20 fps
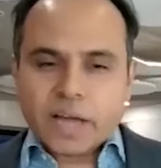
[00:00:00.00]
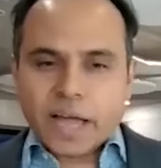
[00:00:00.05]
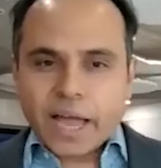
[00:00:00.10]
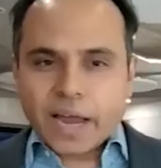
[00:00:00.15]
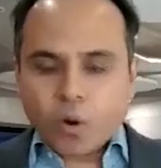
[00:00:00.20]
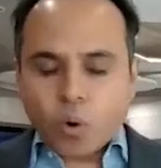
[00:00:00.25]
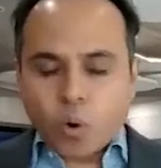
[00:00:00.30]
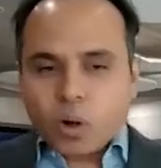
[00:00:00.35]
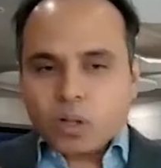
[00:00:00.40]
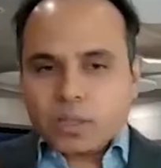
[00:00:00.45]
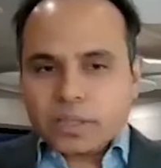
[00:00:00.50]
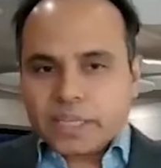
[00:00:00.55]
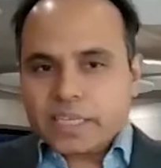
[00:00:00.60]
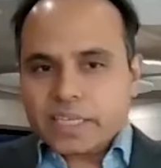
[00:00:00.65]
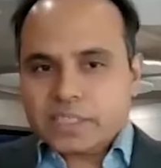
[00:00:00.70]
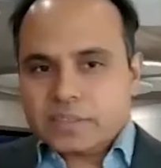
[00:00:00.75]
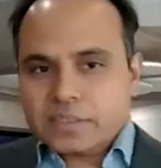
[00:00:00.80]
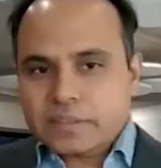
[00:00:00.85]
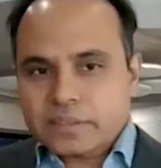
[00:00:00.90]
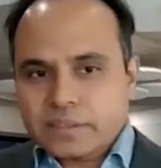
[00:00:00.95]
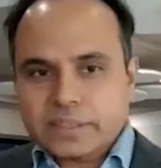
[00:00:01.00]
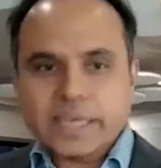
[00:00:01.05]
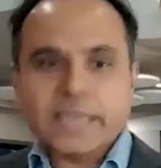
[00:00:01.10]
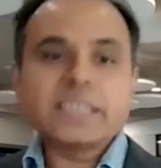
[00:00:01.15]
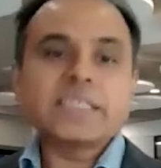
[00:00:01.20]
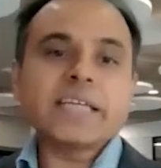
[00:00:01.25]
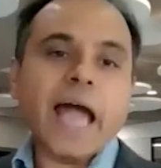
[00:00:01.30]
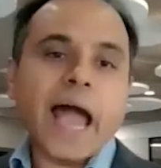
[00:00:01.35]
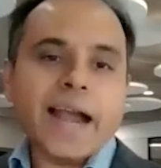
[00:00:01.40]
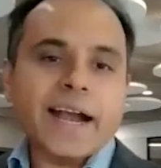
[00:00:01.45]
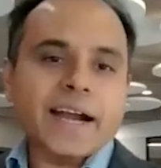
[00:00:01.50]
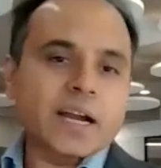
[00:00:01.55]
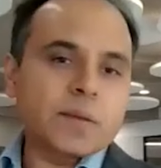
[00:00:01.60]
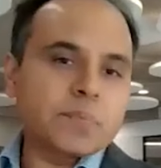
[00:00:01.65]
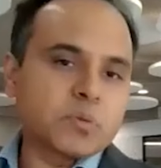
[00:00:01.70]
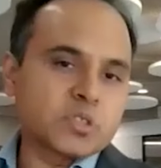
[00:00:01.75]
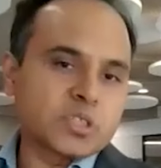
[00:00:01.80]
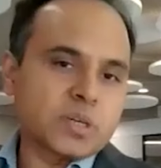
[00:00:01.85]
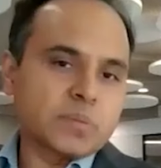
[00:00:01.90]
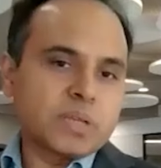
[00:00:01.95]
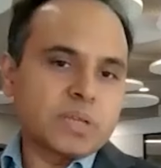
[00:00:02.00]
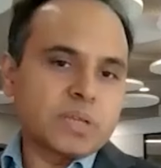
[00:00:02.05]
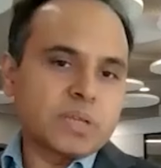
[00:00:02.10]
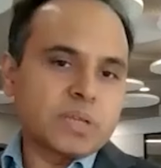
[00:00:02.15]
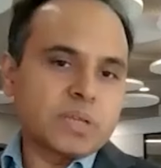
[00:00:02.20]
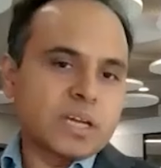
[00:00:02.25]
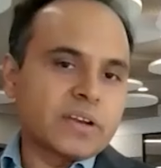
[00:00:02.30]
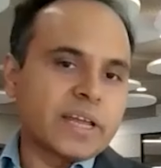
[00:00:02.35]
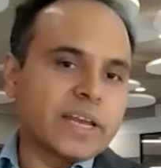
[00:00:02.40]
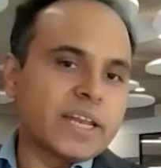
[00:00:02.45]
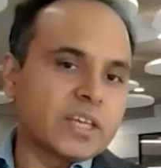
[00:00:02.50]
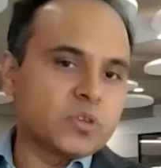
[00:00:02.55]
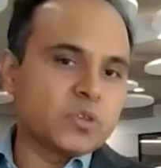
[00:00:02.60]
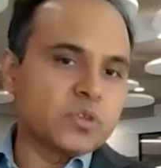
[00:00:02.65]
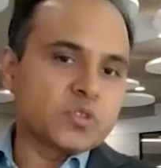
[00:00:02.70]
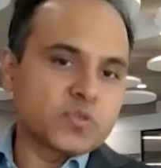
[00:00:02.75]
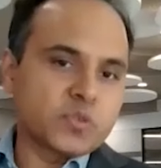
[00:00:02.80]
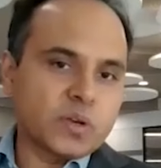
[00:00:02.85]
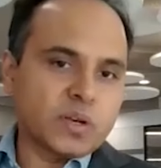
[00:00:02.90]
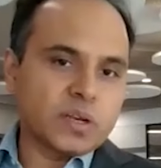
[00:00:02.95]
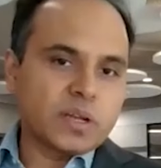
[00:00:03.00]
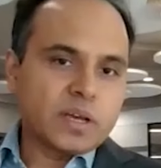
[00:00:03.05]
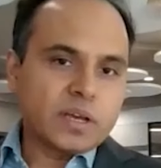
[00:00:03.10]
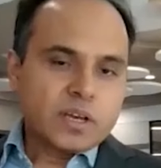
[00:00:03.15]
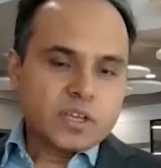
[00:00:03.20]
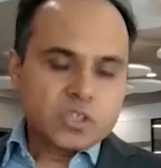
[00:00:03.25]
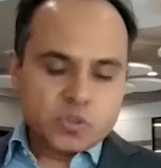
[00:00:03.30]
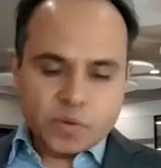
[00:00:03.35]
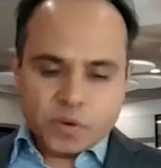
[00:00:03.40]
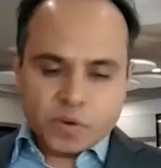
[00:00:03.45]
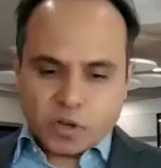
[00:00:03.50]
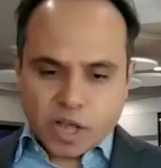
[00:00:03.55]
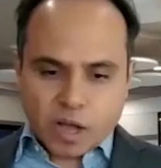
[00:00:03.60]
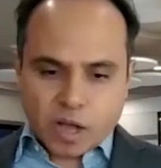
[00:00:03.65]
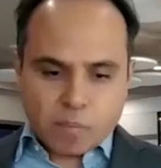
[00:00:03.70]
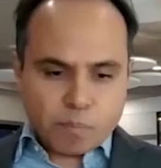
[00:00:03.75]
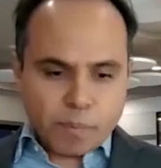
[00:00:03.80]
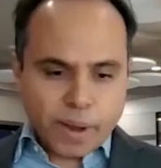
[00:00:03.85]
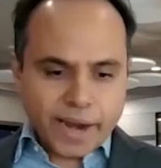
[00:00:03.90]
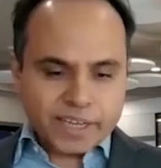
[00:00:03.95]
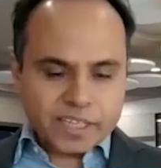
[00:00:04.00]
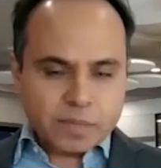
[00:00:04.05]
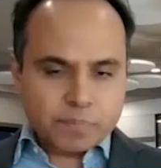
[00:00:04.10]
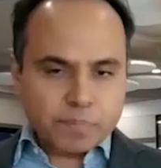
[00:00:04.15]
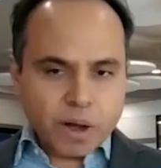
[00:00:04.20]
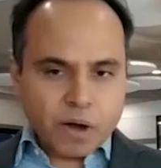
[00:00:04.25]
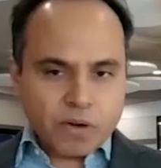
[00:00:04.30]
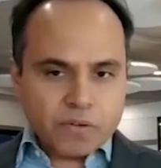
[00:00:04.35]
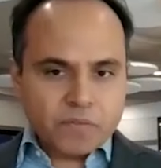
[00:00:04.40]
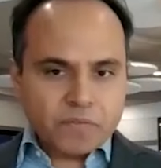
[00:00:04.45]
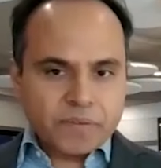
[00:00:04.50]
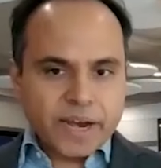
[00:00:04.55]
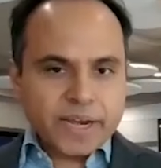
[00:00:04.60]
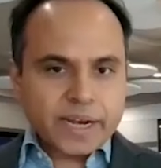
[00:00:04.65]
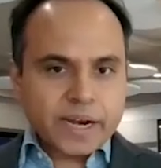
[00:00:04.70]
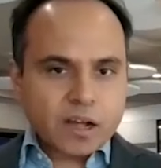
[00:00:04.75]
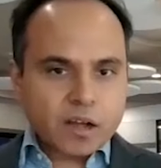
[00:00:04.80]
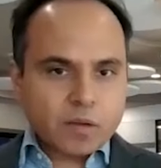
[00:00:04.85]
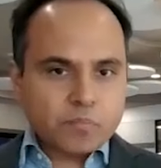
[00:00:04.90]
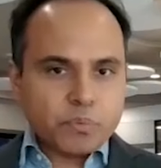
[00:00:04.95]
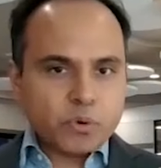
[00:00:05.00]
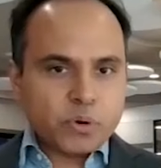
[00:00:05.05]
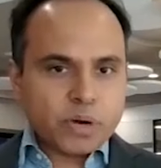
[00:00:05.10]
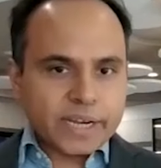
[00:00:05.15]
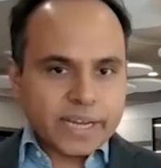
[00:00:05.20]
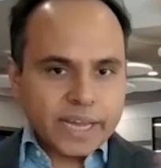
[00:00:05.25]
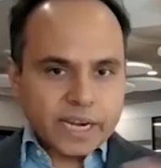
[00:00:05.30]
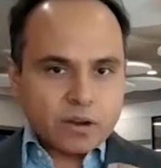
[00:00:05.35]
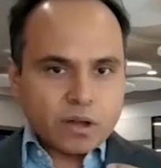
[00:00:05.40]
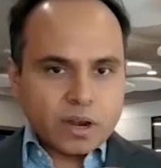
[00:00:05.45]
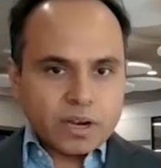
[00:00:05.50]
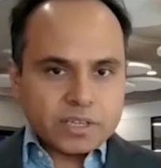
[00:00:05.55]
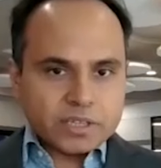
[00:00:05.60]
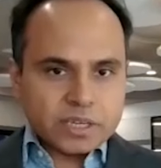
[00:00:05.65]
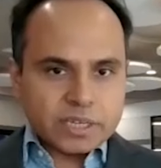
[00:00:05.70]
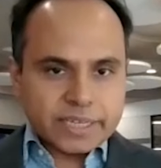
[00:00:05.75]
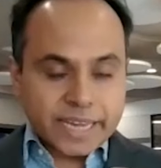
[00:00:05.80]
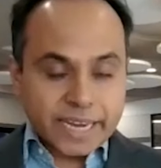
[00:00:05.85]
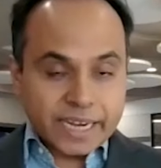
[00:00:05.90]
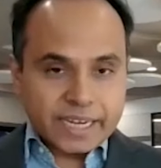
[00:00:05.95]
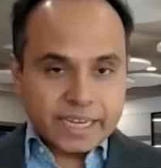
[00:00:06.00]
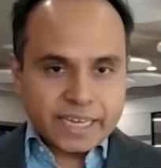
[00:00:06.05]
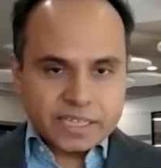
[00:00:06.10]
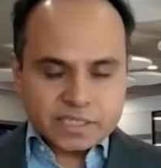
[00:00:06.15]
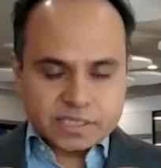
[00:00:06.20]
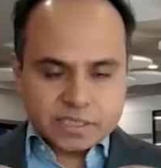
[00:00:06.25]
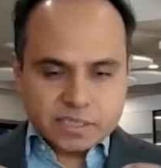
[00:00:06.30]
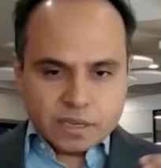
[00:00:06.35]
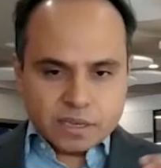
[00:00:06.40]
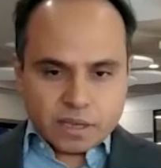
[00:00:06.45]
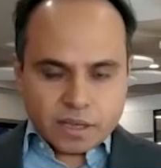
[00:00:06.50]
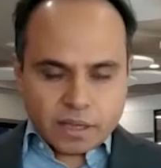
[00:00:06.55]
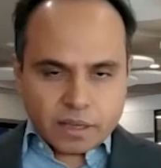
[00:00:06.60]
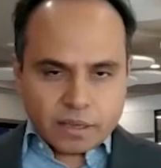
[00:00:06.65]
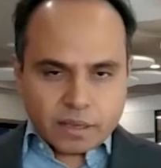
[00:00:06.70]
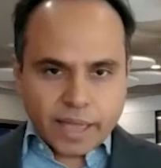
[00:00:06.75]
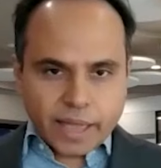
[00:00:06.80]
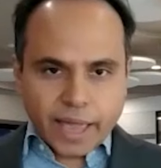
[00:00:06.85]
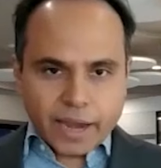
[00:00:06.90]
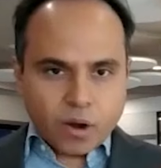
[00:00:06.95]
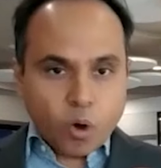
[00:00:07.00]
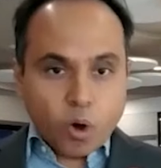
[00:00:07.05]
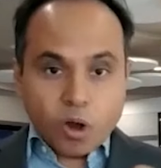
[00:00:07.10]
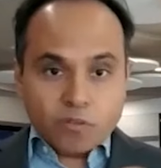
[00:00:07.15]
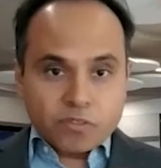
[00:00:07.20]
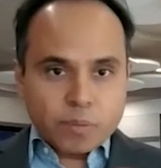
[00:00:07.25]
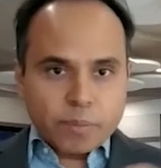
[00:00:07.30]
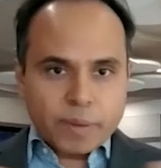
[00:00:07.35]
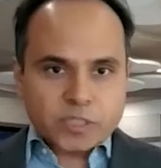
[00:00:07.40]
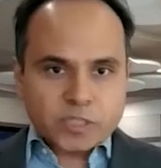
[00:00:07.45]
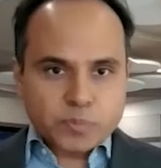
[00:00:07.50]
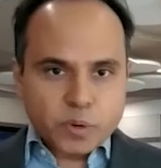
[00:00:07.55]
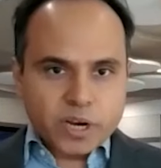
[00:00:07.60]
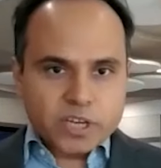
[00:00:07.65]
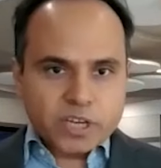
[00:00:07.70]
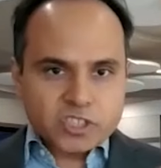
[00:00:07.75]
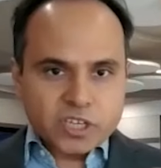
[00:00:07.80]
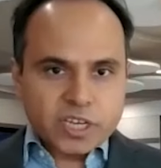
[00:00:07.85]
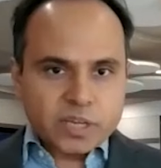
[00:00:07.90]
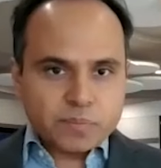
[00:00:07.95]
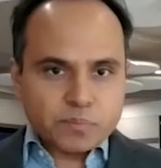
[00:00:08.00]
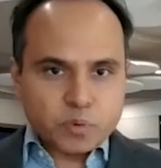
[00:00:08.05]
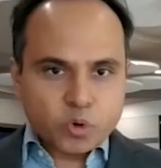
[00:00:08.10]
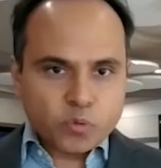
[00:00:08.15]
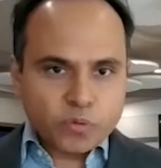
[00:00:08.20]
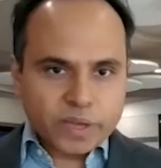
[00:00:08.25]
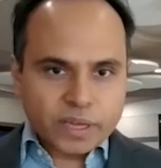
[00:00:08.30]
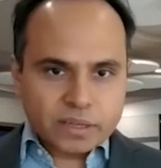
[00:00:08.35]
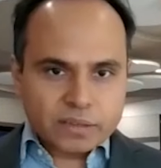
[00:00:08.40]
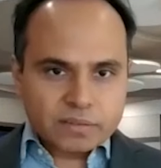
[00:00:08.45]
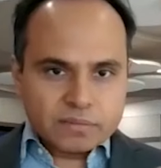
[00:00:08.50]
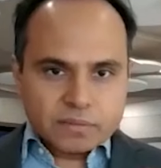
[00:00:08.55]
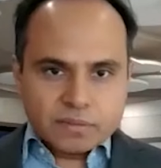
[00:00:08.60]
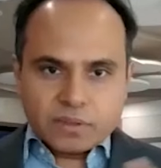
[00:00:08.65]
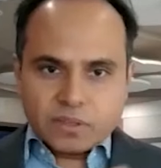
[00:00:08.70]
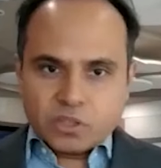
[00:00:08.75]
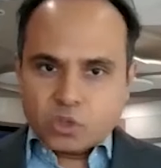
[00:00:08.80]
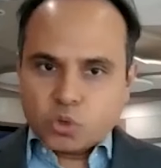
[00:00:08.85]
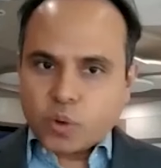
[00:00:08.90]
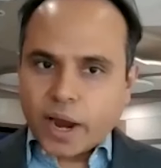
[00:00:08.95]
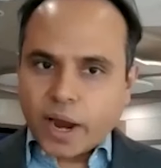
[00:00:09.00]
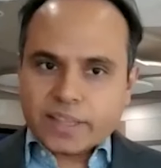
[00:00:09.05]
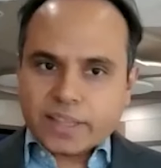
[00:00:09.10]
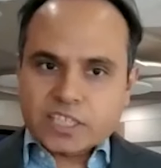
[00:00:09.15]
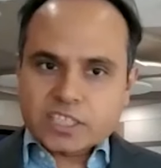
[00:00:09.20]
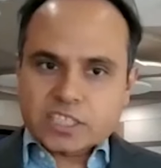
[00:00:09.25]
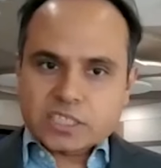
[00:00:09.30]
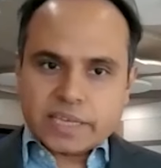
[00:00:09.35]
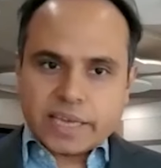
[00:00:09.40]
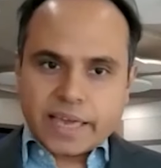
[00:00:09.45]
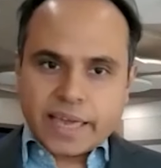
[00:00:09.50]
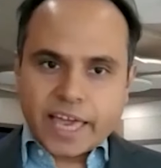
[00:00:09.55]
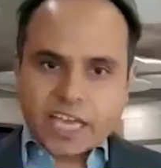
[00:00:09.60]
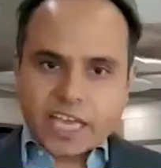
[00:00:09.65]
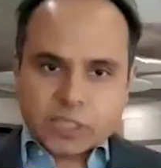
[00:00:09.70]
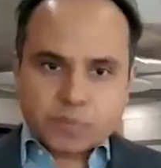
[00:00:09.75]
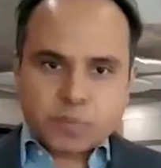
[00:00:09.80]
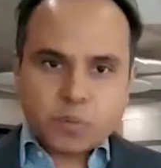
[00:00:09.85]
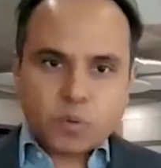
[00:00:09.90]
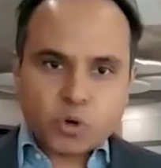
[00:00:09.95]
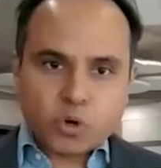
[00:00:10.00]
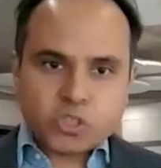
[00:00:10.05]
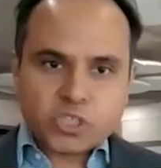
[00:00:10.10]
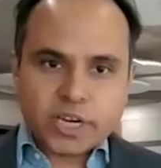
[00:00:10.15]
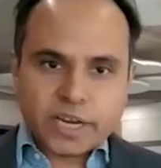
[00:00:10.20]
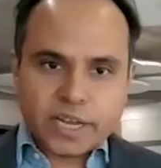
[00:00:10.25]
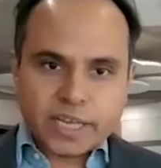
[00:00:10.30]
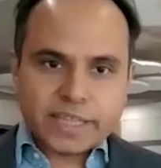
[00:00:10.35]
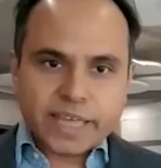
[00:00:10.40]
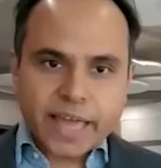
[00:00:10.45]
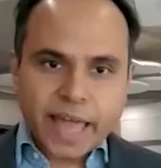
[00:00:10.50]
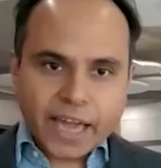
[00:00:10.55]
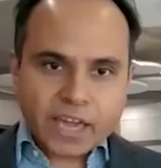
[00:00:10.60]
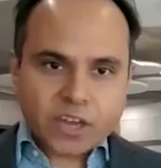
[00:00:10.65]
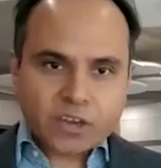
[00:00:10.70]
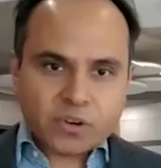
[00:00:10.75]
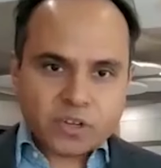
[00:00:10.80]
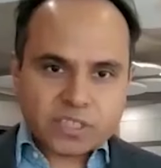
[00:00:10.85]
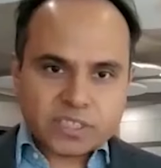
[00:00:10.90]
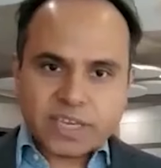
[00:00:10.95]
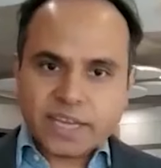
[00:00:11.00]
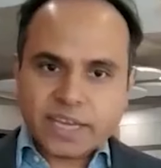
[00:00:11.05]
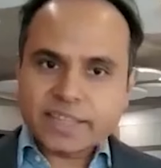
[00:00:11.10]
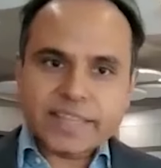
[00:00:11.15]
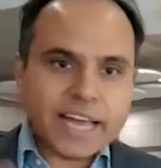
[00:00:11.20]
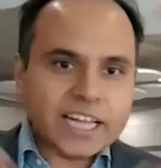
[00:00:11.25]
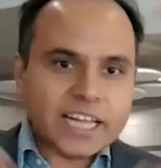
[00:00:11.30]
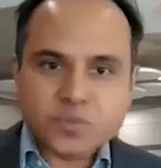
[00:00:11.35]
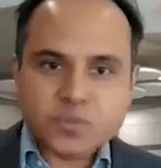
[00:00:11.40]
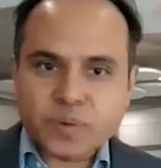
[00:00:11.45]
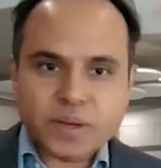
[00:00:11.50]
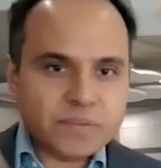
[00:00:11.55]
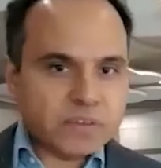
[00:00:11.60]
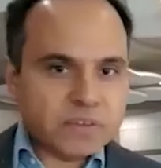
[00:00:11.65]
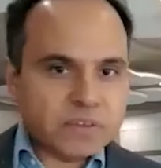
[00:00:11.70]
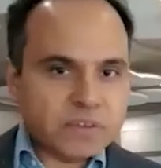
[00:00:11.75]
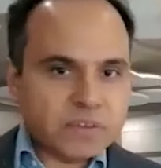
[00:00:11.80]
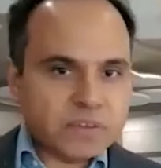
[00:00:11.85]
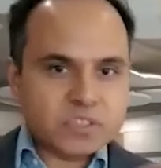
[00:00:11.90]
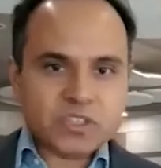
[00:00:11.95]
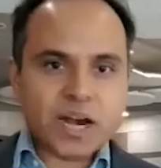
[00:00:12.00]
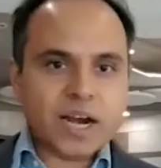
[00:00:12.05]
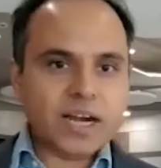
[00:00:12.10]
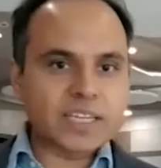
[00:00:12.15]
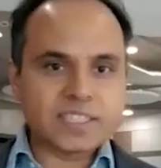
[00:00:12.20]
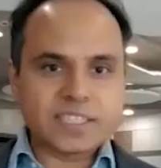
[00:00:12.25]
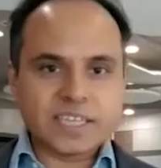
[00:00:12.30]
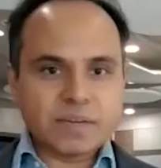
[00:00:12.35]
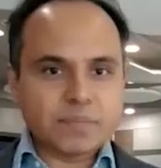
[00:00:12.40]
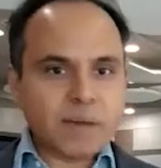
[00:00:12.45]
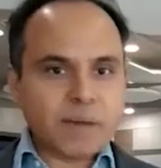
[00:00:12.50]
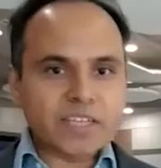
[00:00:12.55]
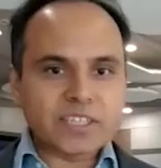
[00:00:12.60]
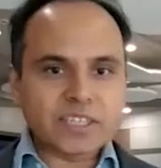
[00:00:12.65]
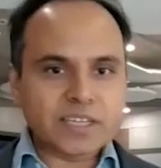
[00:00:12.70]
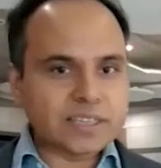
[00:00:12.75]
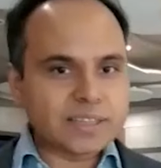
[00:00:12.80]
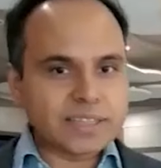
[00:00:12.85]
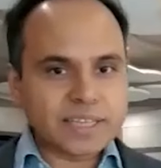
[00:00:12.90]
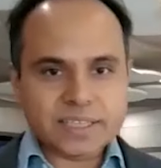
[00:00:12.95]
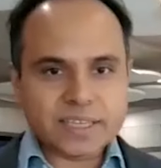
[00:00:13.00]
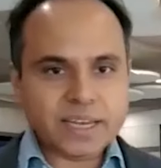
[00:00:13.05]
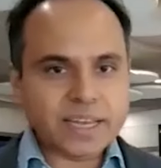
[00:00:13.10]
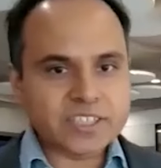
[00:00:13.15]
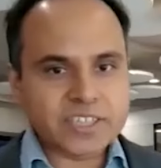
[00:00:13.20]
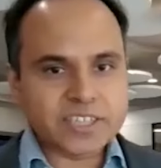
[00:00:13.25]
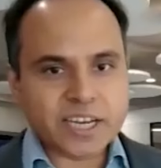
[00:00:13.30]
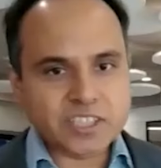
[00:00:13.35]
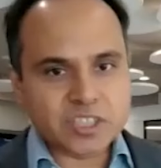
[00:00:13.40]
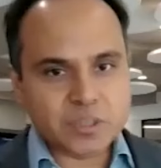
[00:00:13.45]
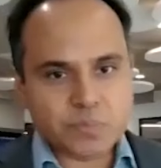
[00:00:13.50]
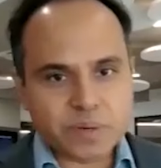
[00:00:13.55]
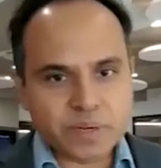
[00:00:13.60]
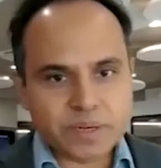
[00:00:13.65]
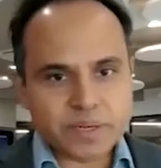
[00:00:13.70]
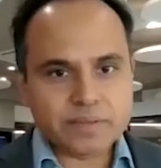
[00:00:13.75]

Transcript: And all these things added up to something really useful. So when you combine the power of data, compute, and technology uh, techniques, and all of them exponentially improving, you had this explosion in the accuracy, and that's when we started seeing magical things like ChatGPT.